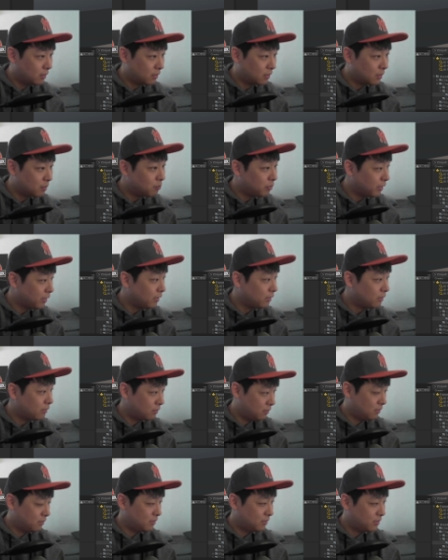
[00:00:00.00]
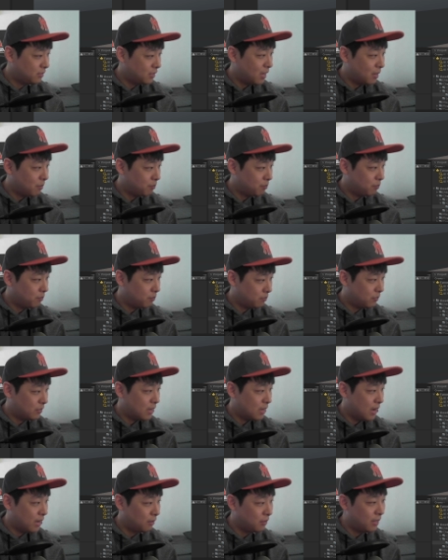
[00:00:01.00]
a complete stop
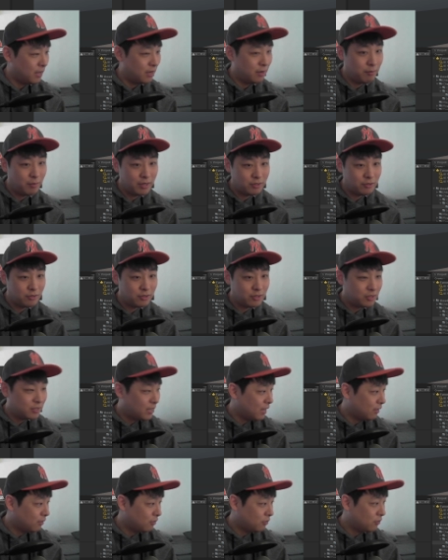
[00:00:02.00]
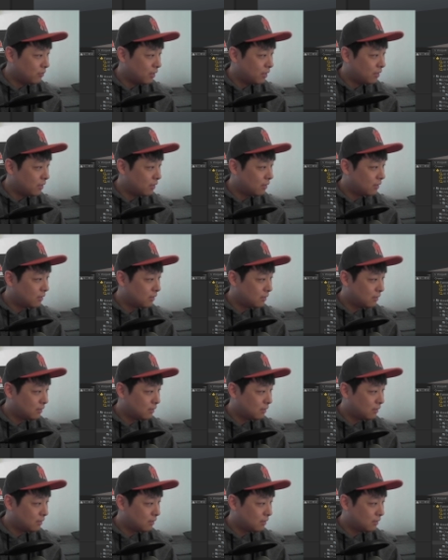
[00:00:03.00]
idle animation. You just can't do that.